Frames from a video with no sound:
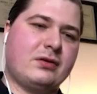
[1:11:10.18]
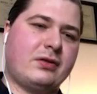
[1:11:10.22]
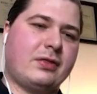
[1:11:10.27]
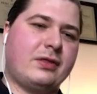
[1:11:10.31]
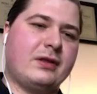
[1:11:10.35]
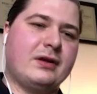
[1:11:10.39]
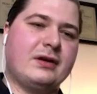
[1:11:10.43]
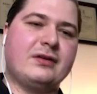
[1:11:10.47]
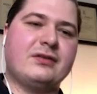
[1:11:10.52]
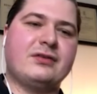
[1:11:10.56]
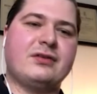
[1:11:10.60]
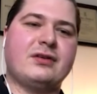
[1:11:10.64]

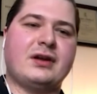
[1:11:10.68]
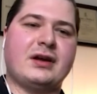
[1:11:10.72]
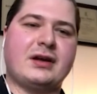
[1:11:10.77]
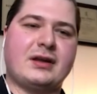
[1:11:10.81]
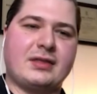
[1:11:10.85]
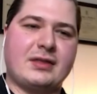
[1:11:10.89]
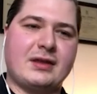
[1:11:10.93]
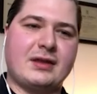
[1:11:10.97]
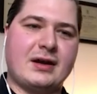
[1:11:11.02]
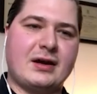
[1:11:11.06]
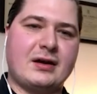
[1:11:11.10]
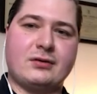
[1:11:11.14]
things like
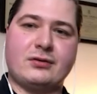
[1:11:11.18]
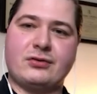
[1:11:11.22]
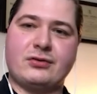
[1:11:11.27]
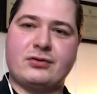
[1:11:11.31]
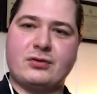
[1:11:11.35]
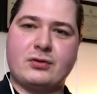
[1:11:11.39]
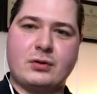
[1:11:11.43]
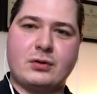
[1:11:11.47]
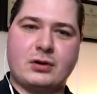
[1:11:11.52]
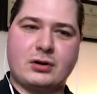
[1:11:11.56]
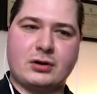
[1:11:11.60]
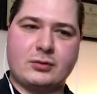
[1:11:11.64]
that are
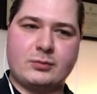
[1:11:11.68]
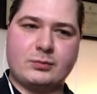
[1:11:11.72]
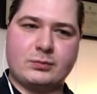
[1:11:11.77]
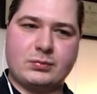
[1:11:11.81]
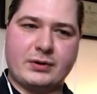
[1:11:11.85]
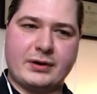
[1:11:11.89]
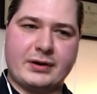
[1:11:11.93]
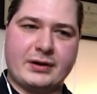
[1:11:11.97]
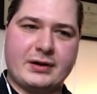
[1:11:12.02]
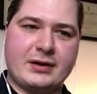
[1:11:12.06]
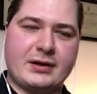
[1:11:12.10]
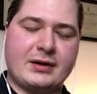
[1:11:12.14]
so
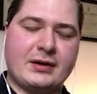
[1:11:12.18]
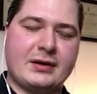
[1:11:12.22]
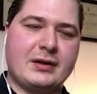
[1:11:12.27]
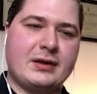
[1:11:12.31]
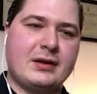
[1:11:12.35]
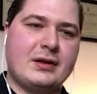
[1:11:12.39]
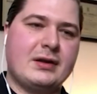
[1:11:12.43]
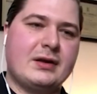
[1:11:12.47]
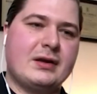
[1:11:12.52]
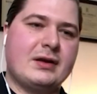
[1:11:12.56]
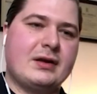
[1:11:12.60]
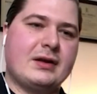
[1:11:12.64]
heartbreaking.
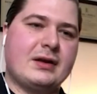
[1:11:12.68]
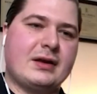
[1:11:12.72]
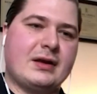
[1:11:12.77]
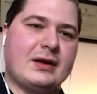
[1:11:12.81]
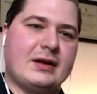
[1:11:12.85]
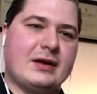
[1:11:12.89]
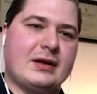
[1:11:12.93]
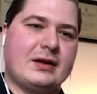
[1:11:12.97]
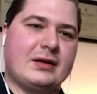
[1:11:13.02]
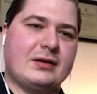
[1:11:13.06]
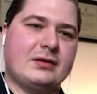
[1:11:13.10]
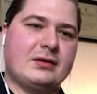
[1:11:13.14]

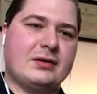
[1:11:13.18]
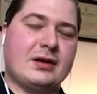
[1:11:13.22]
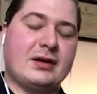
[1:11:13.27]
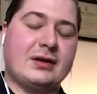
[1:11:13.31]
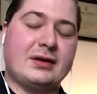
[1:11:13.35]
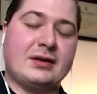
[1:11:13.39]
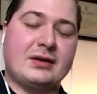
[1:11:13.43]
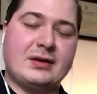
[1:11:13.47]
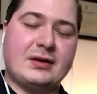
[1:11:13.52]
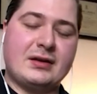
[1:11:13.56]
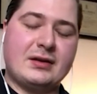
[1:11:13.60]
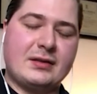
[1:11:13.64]
And
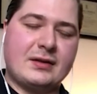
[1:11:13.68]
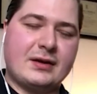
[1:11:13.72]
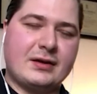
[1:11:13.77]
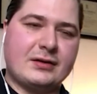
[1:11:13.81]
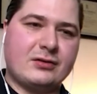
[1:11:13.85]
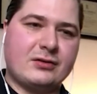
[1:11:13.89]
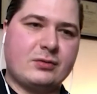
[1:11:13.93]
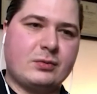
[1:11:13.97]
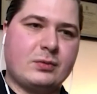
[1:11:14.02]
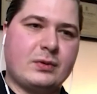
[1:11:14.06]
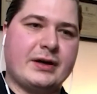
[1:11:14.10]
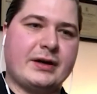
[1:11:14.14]
again,
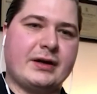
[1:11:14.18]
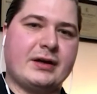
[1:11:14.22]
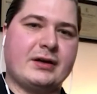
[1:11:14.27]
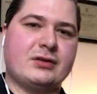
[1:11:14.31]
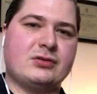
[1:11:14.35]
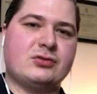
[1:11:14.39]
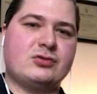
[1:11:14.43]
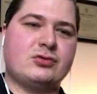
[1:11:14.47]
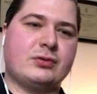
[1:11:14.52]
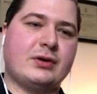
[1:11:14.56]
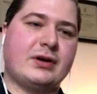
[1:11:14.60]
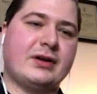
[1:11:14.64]
that's why I
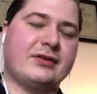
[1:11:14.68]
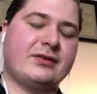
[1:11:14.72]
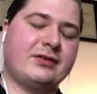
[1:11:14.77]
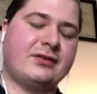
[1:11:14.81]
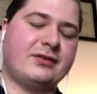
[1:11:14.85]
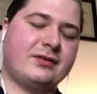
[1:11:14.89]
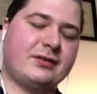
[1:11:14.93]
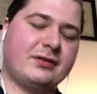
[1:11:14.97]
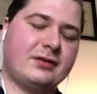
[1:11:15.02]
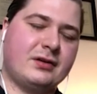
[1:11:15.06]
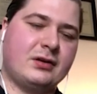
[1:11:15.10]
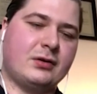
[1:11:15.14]

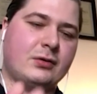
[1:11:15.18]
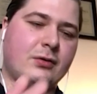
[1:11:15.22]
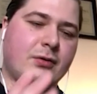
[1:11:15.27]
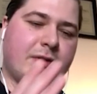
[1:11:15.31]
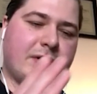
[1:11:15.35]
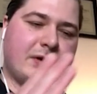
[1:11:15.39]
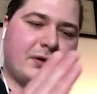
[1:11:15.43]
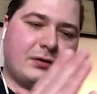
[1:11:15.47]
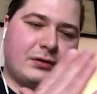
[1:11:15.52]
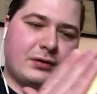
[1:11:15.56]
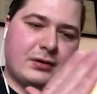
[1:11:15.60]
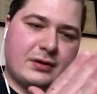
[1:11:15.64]
address,
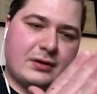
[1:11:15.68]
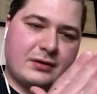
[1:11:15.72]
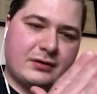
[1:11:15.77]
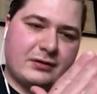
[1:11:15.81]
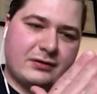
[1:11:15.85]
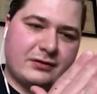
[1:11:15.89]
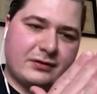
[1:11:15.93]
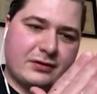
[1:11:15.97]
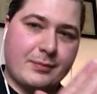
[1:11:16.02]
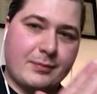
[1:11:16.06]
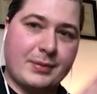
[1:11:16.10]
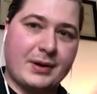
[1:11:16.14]
there
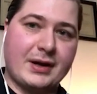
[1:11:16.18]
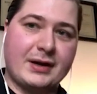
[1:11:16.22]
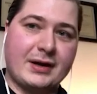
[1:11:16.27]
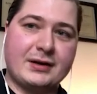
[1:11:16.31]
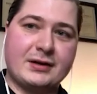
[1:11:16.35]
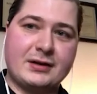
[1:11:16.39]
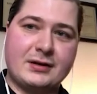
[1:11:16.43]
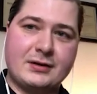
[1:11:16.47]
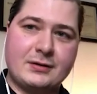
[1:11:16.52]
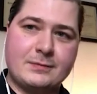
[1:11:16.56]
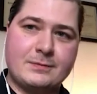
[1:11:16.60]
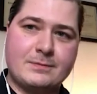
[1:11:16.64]
is the
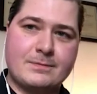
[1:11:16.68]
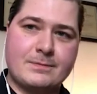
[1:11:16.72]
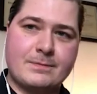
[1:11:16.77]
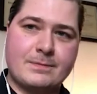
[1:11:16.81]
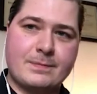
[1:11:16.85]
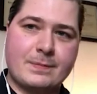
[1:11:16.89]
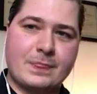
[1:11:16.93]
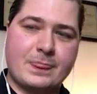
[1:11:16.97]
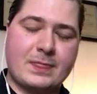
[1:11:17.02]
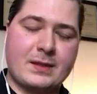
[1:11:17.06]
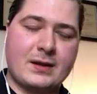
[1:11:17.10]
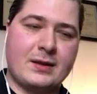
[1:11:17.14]
body,
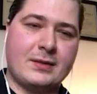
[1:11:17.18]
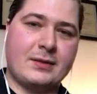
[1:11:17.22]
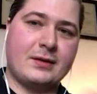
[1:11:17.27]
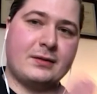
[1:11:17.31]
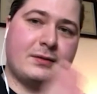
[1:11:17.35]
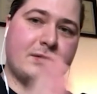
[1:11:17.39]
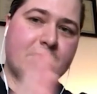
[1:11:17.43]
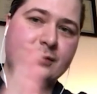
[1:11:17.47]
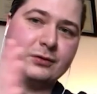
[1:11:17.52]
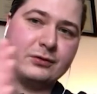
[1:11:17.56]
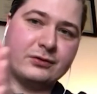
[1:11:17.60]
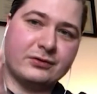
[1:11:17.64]
and then
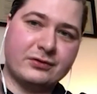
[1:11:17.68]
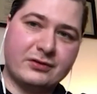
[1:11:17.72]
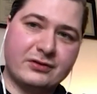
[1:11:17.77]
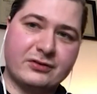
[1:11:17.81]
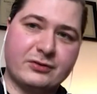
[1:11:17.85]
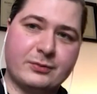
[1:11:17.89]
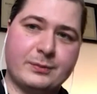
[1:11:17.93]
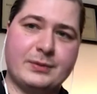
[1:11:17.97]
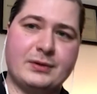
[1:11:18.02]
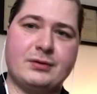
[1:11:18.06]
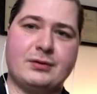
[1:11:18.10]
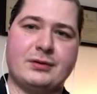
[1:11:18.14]
there is the
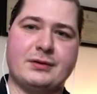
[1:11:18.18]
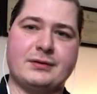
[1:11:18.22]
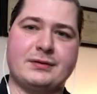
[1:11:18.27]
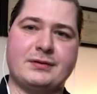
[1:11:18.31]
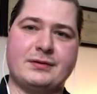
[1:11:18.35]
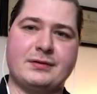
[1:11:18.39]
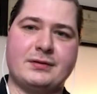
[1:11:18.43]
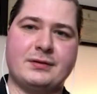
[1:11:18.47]
spirit,